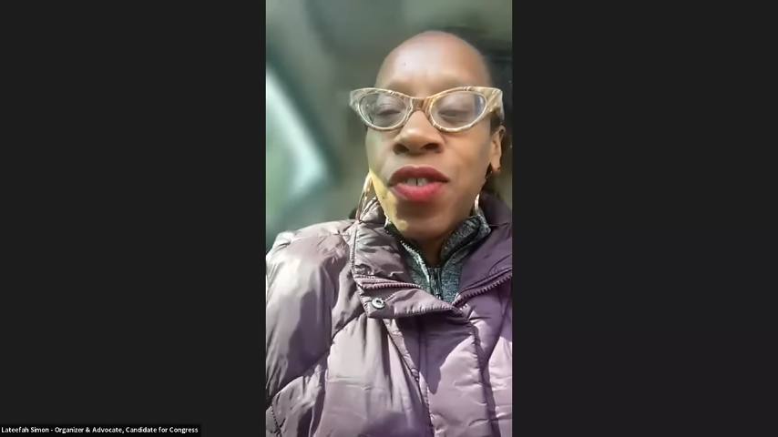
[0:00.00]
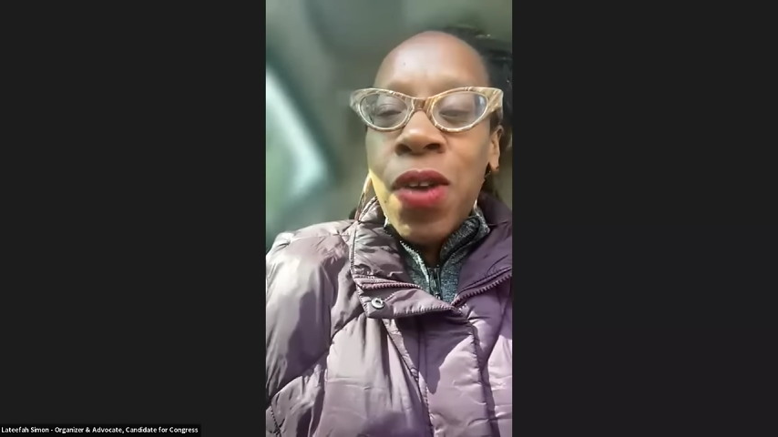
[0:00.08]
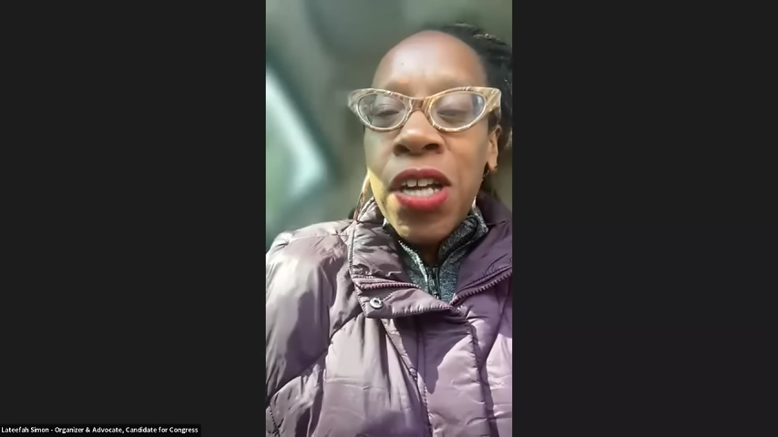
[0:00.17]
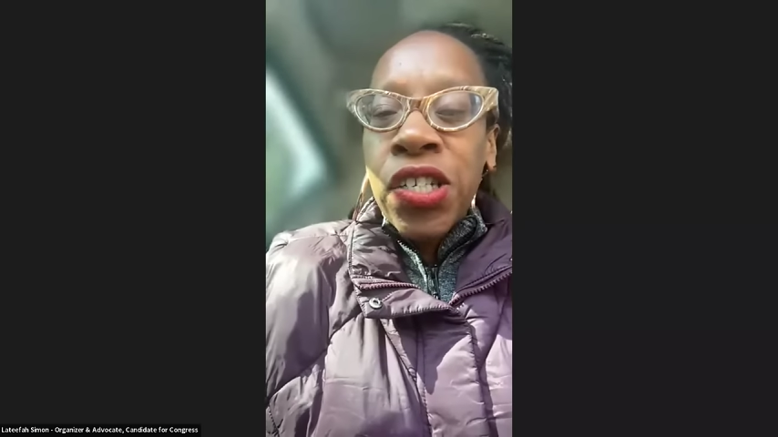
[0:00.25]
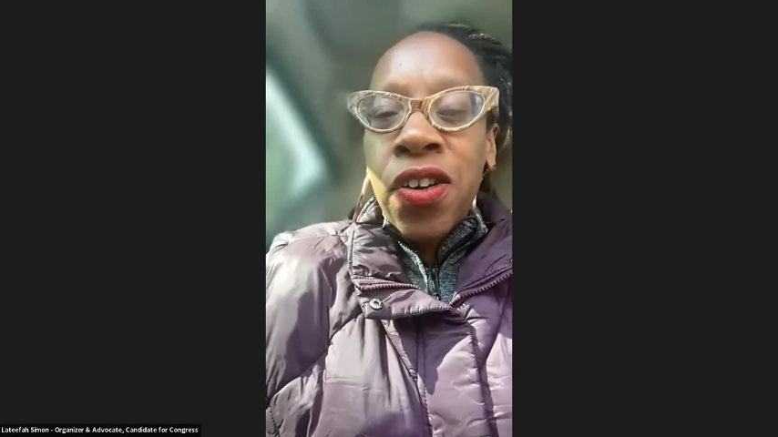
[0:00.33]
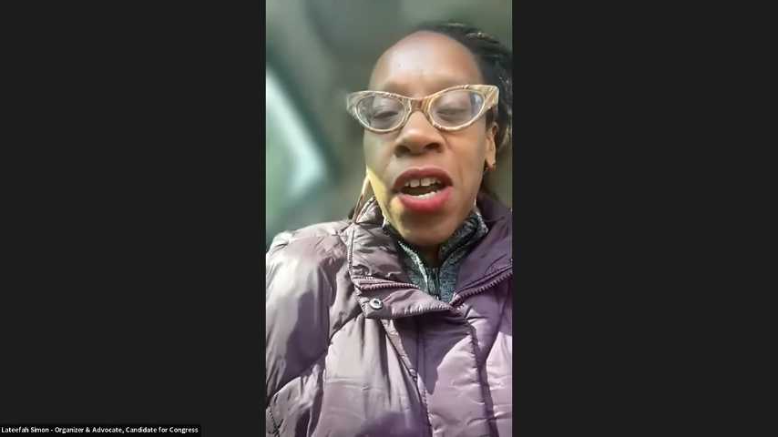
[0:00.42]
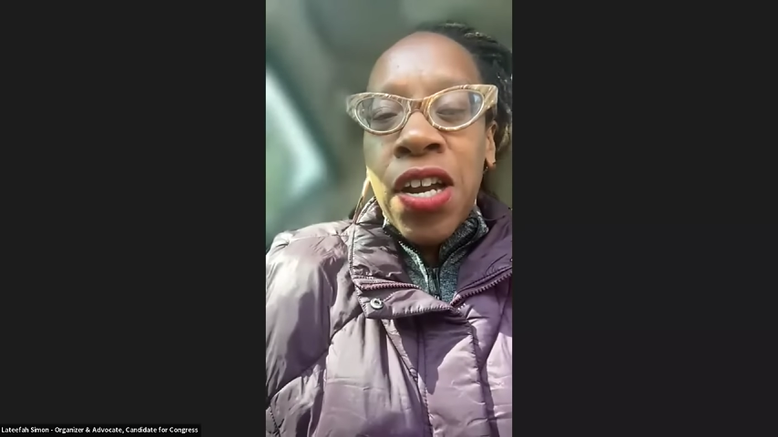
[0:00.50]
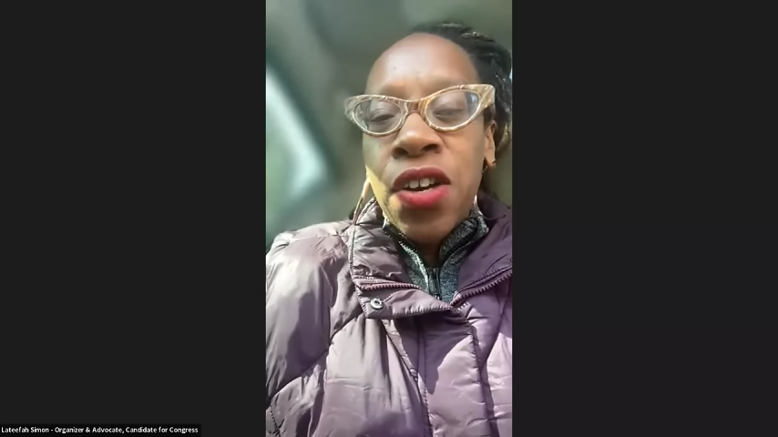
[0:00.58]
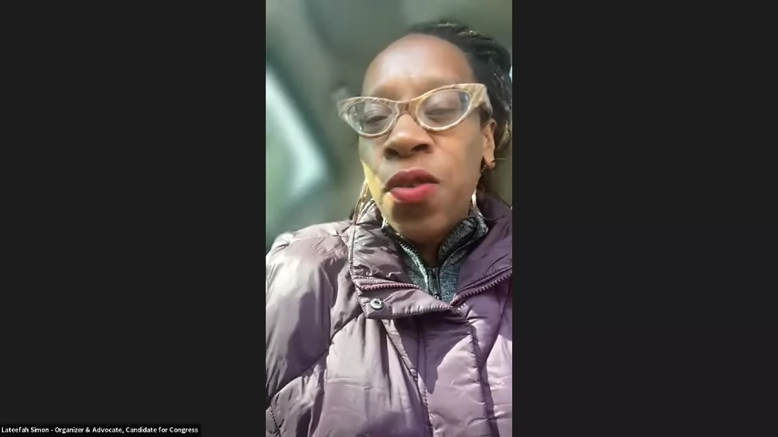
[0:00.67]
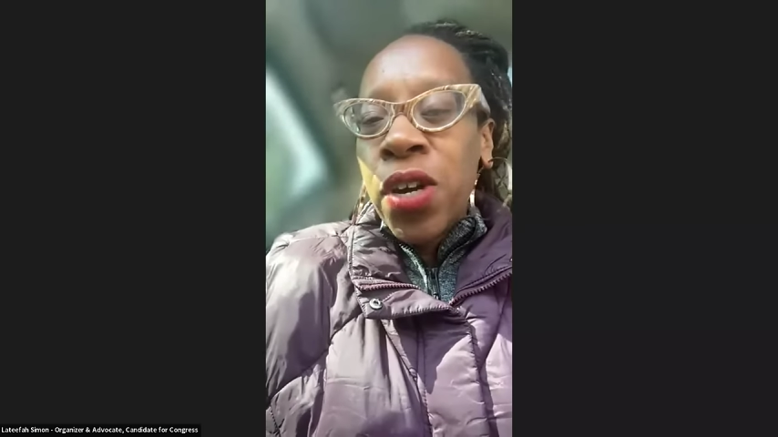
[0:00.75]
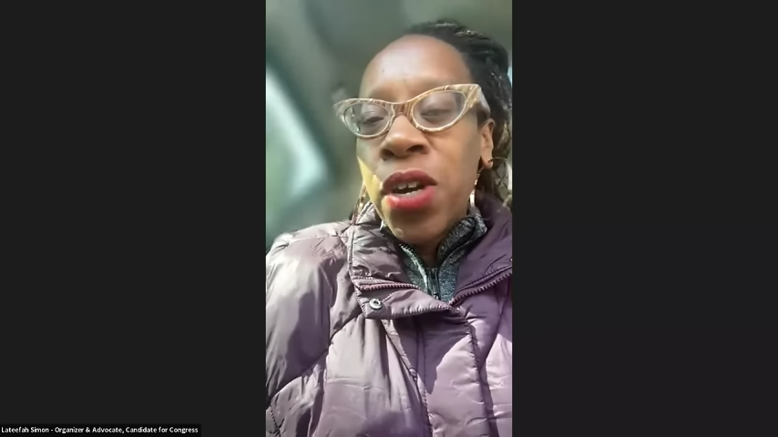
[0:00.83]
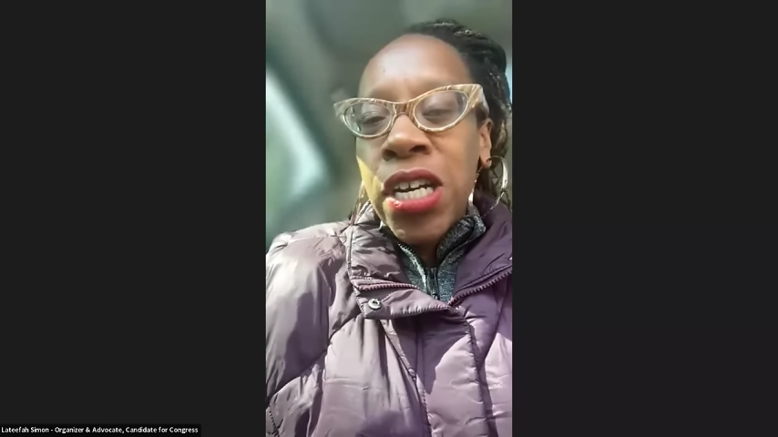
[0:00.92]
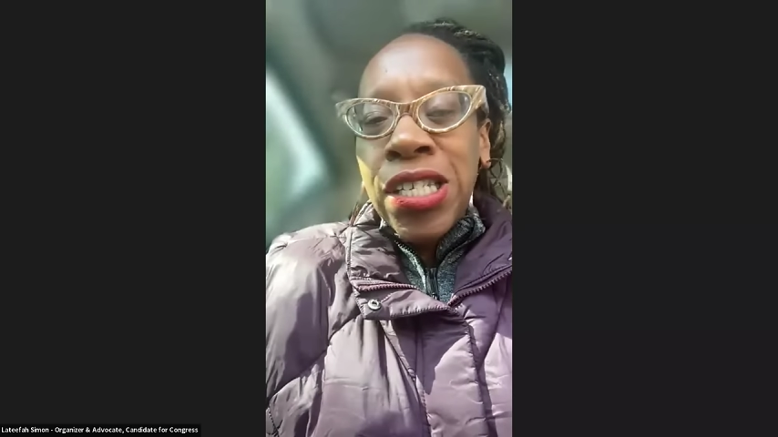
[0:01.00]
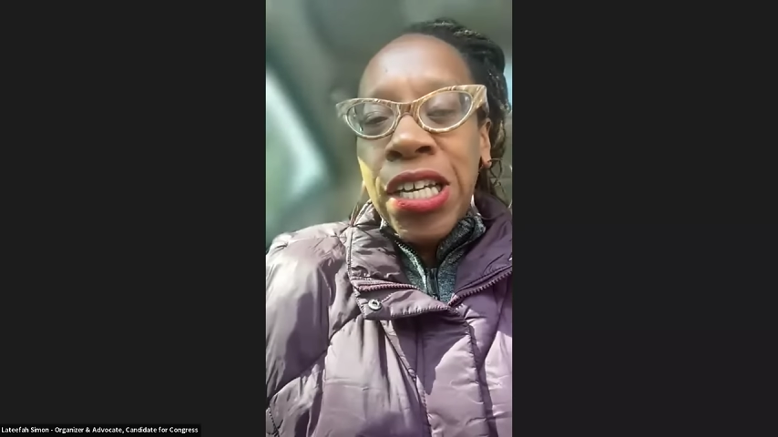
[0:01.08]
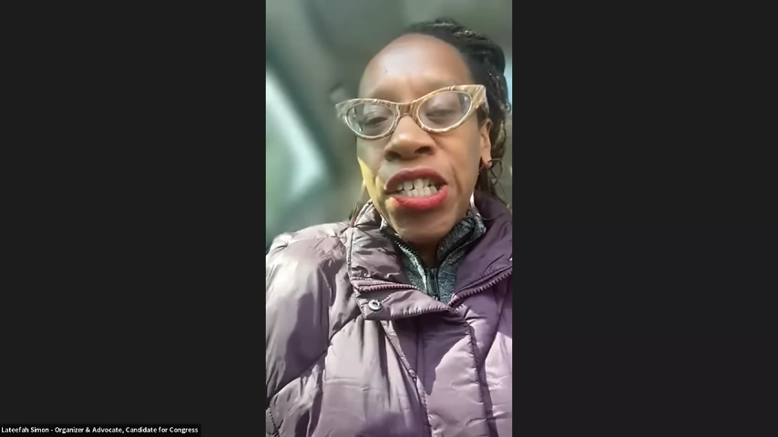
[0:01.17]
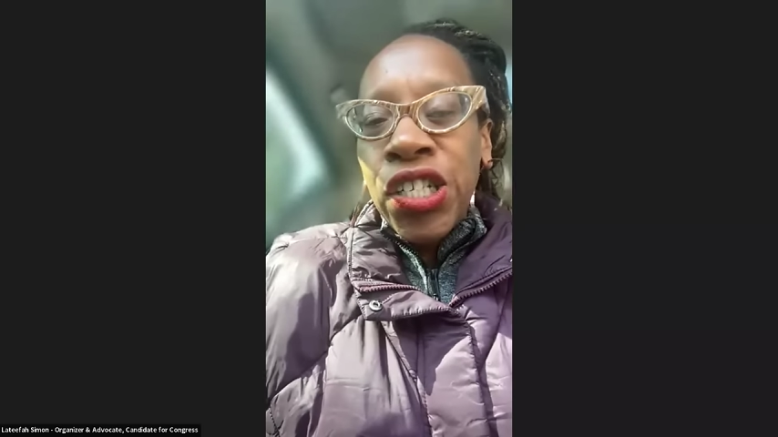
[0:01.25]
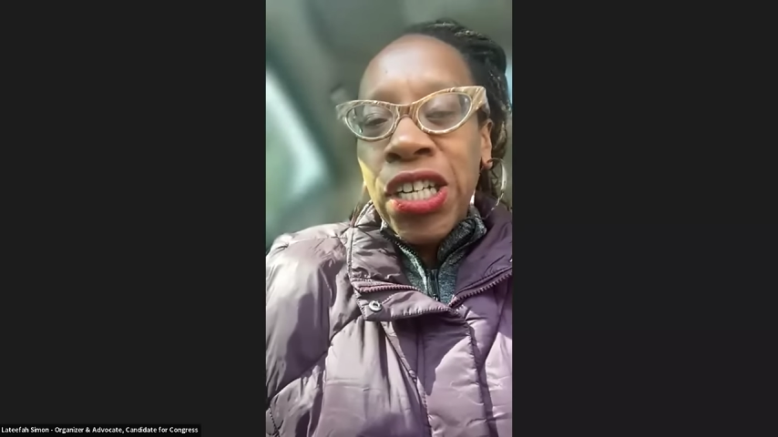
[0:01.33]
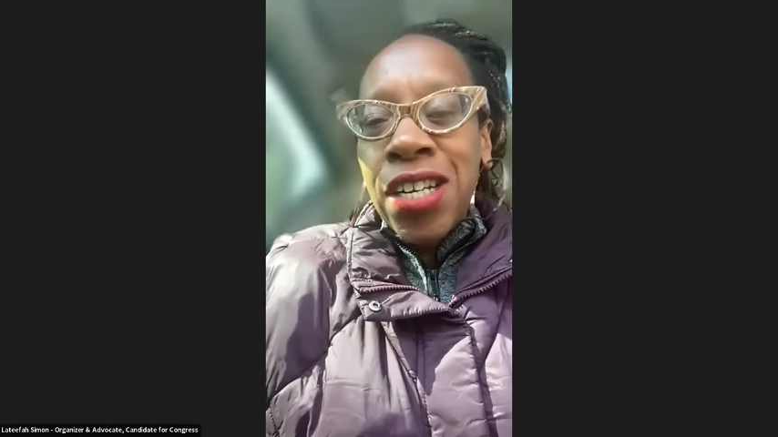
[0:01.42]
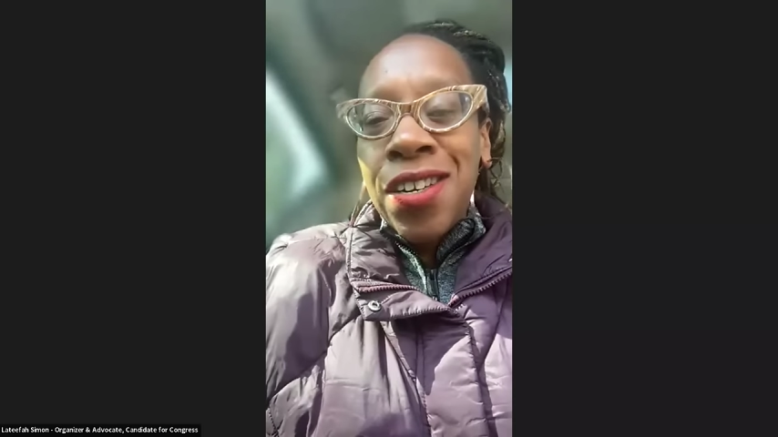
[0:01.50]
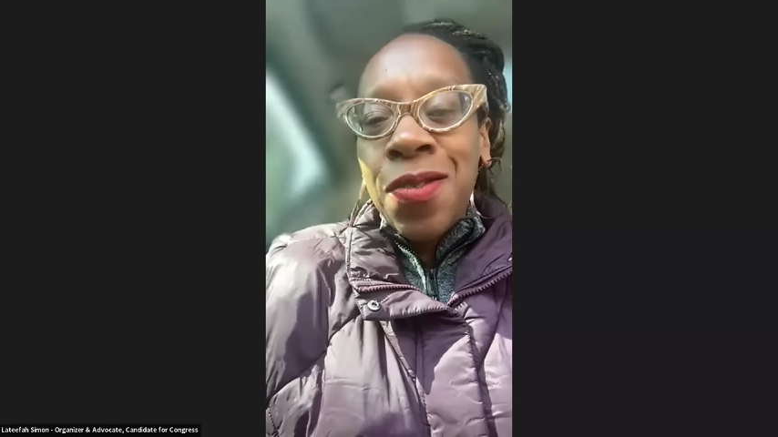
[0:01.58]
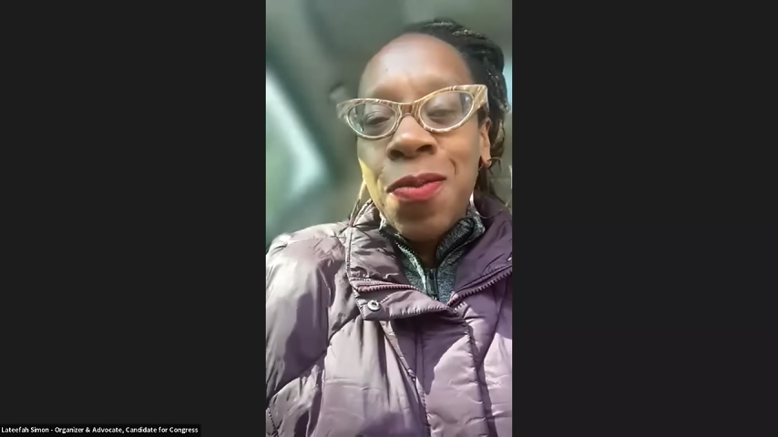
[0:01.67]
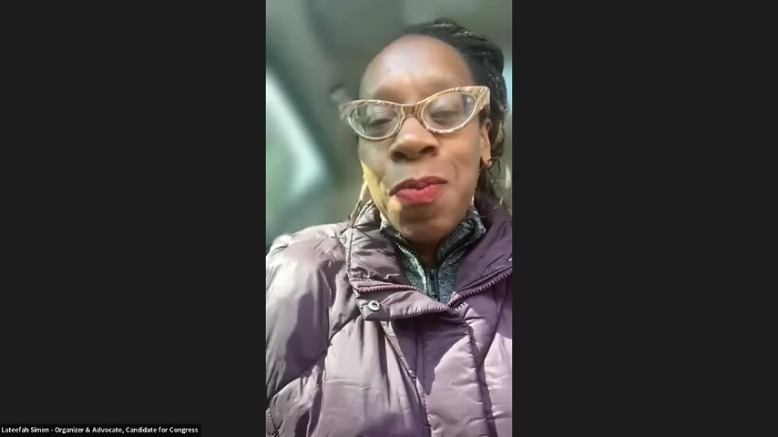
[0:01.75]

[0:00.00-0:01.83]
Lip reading: director at an organization